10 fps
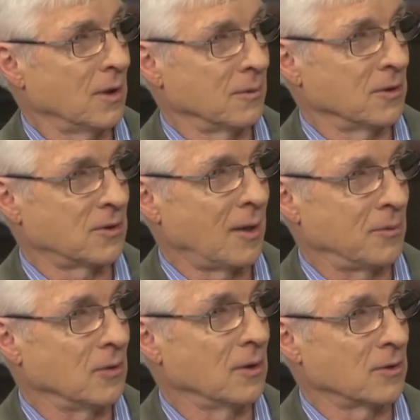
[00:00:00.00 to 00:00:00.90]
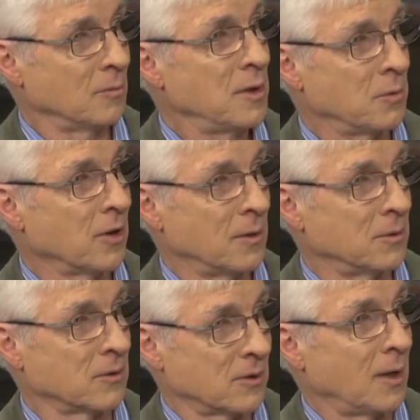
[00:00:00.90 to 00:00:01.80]
I'm going to stop doing it. Some people are
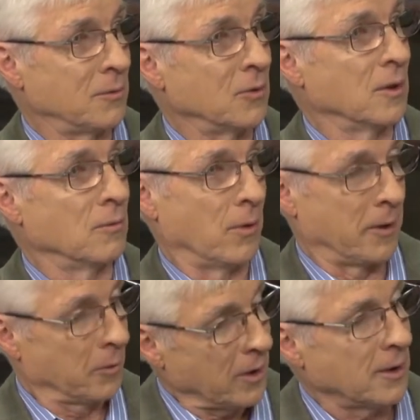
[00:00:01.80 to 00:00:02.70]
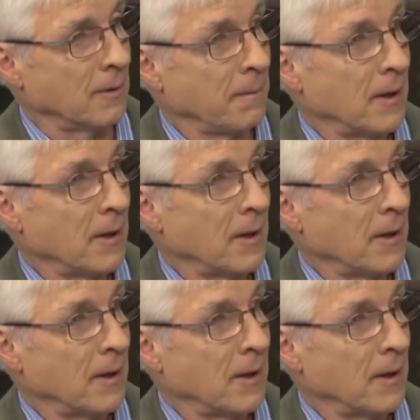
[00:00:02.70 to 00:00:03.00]
able to stop doing it right away.